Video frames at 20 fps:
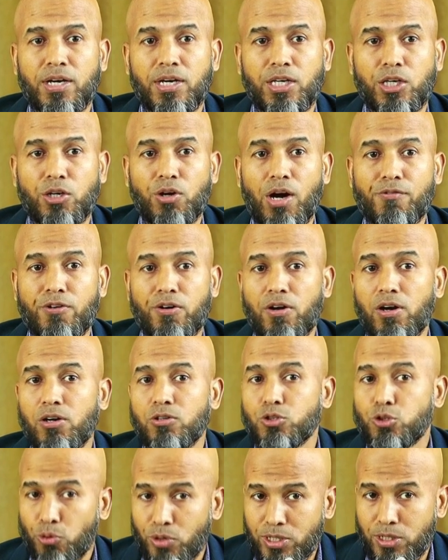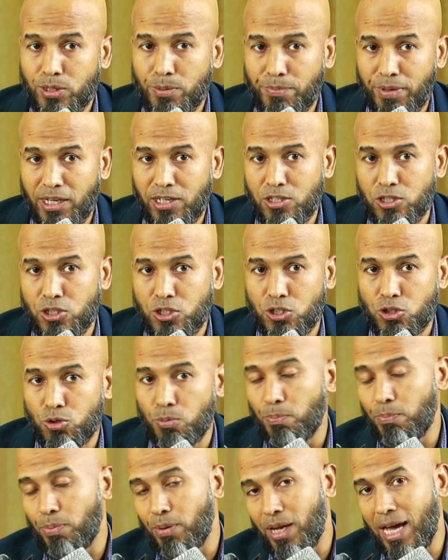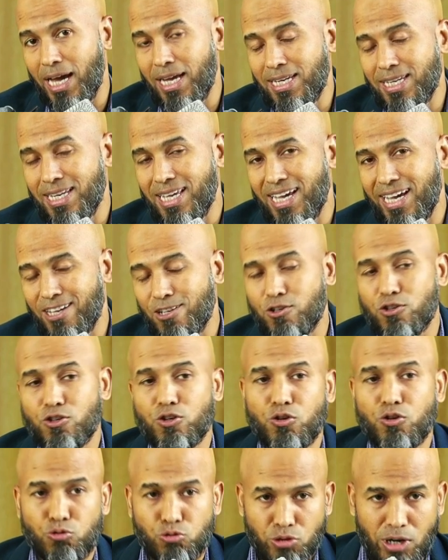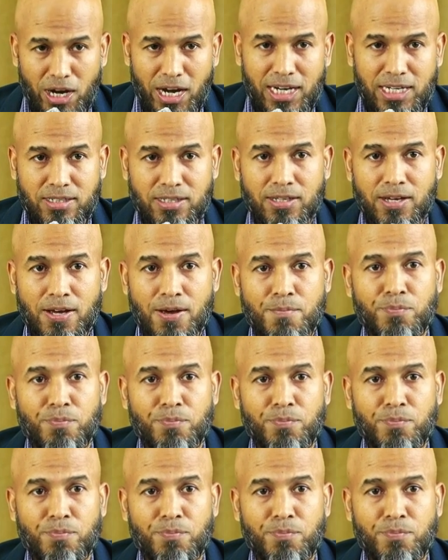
You have around 20 minutes to plan and write.